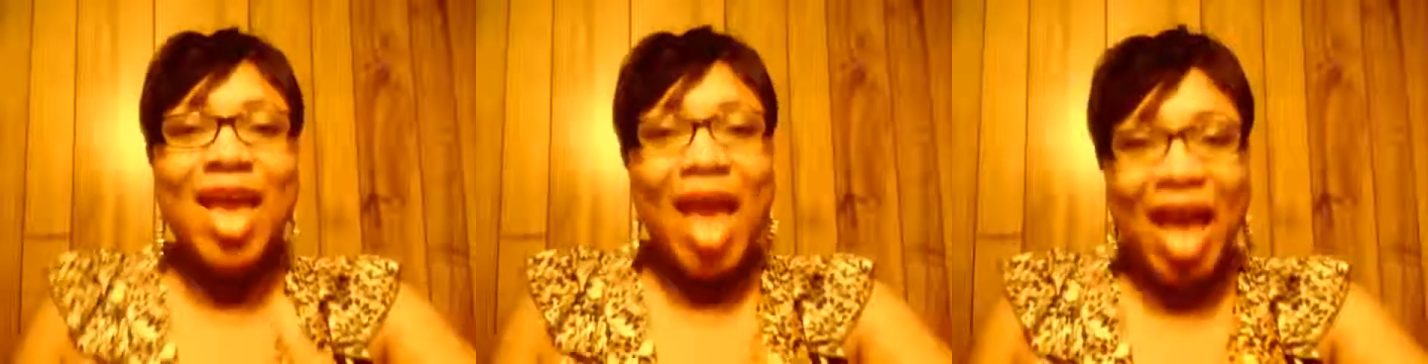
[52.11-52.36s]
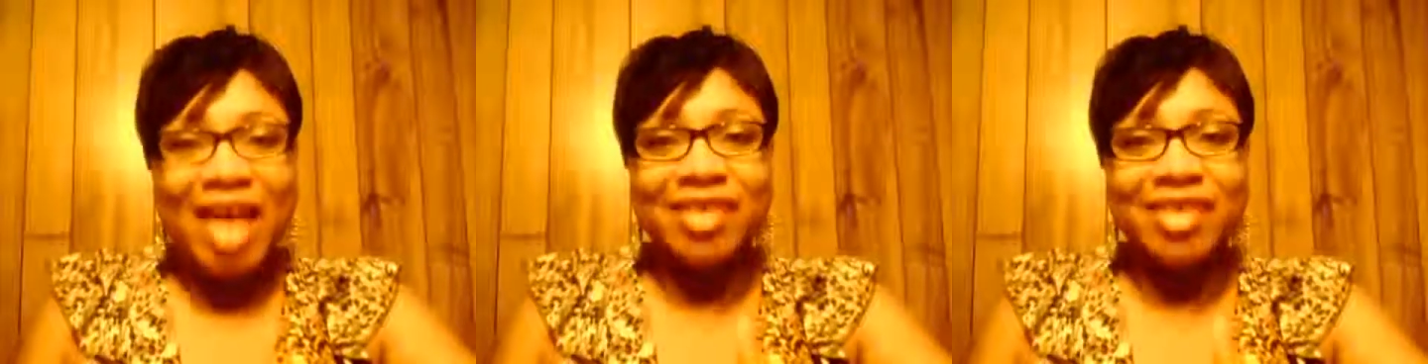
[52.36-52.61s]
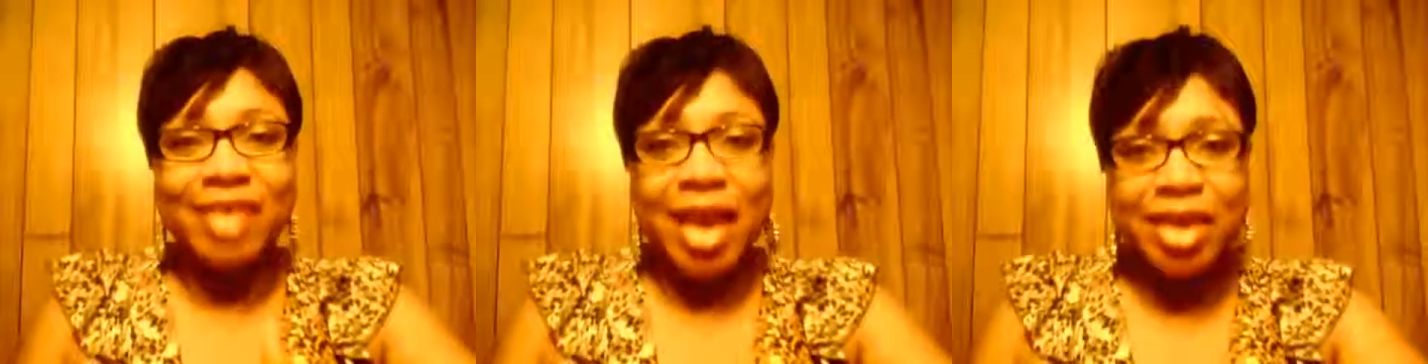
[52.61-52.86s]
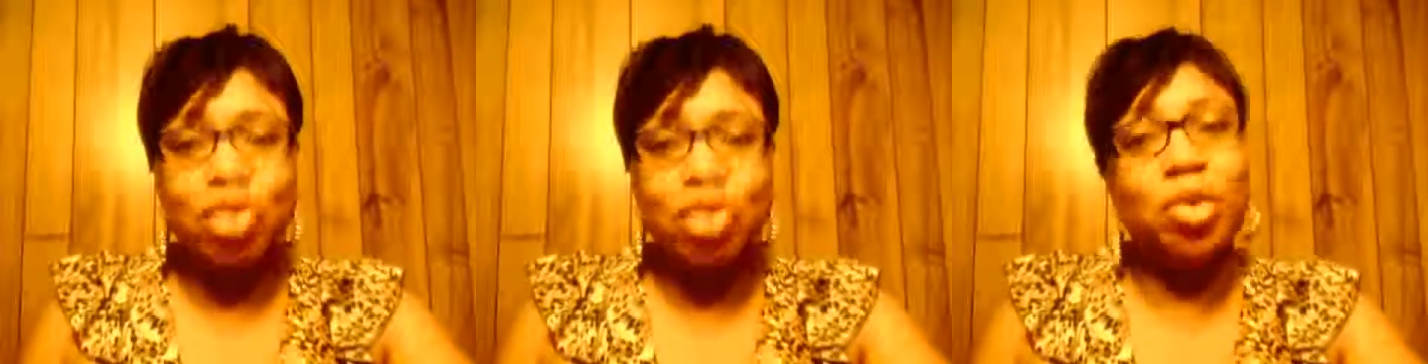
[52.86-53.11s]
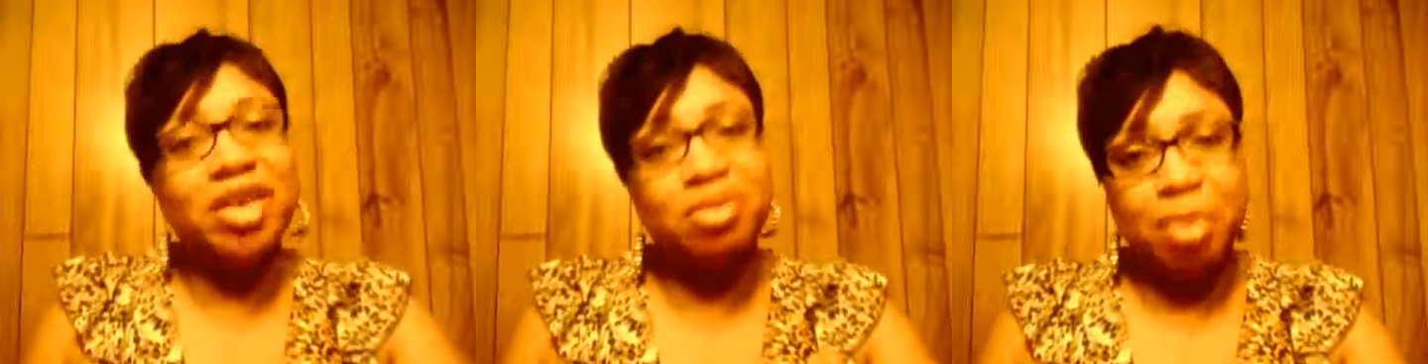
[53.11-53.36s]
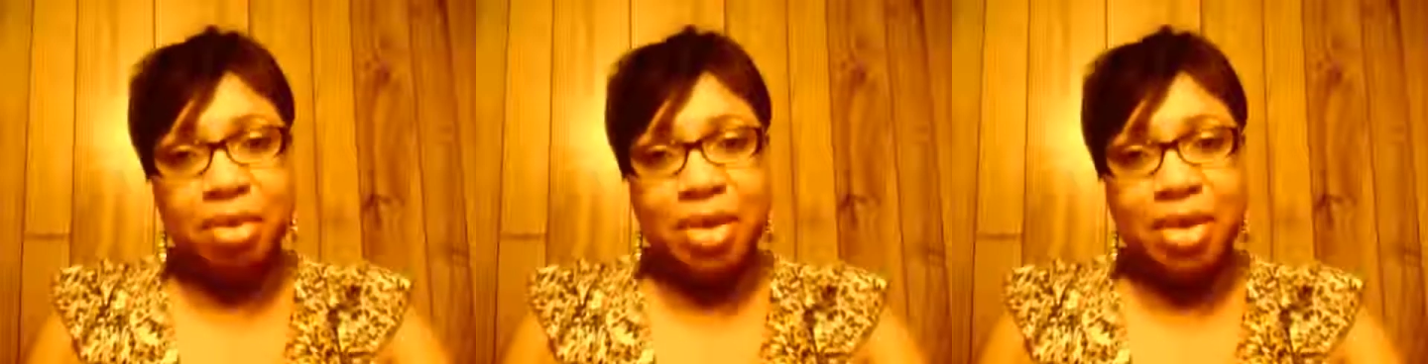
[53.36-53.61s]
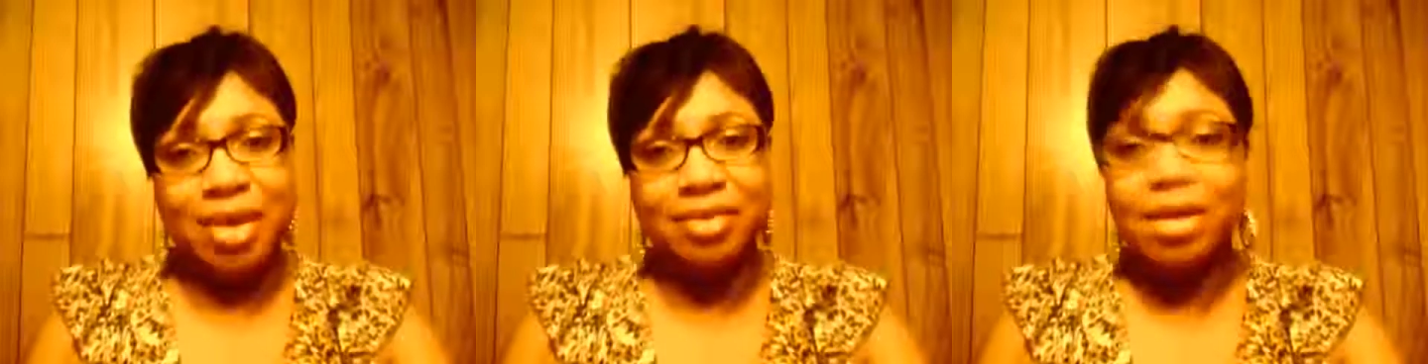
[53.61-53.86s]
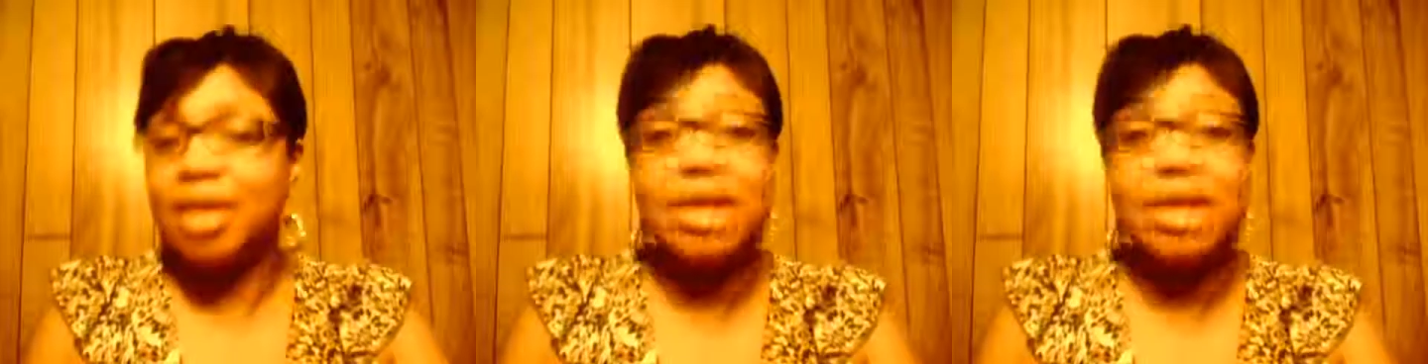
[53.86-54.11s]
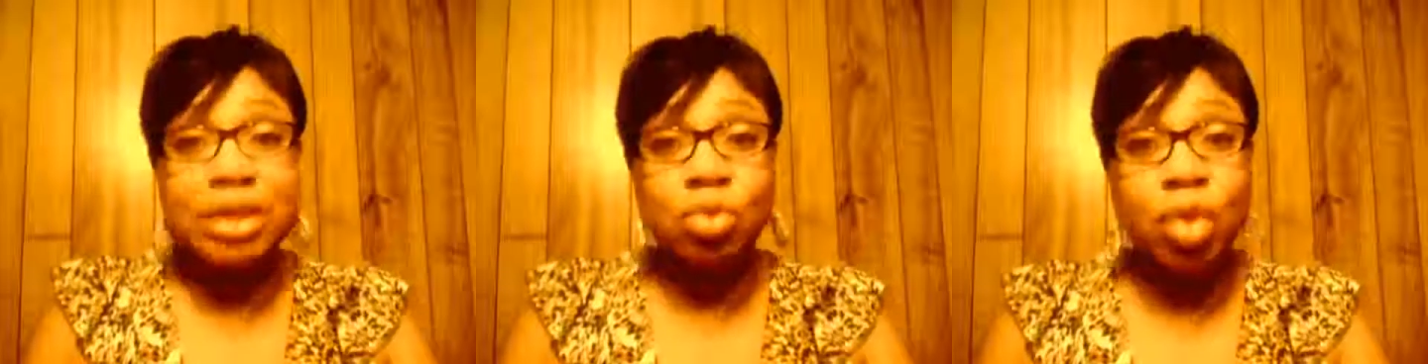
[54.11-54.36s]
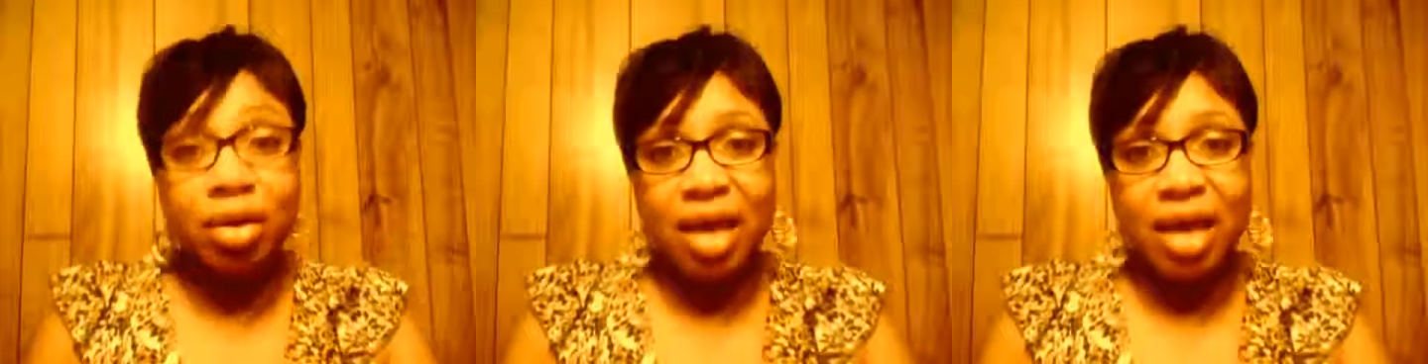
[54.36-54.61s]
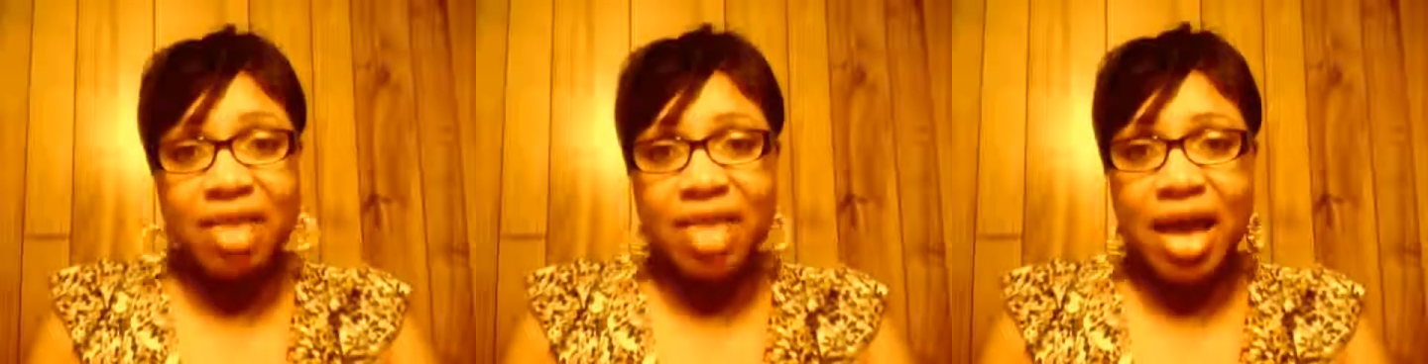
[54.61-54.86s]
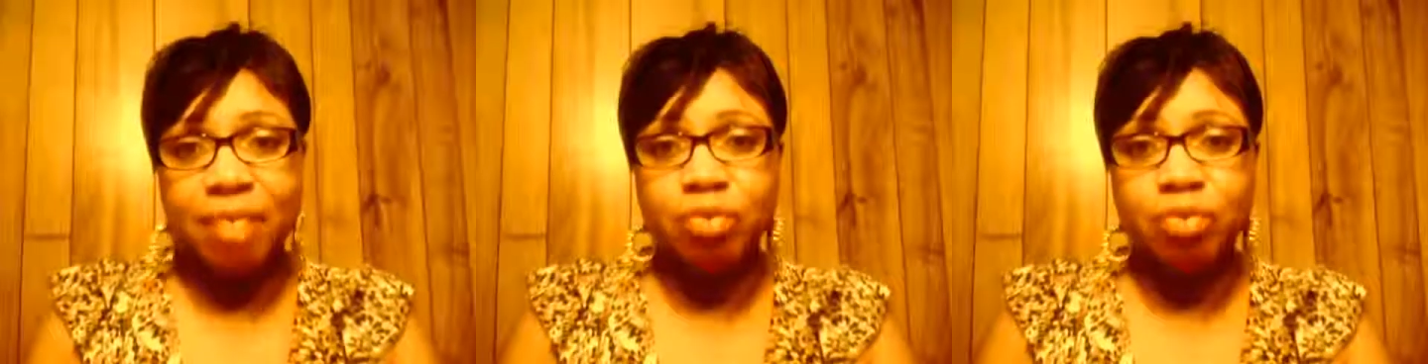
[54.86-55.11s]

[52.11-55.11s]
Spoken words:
as a new experience. It doesn't work like that.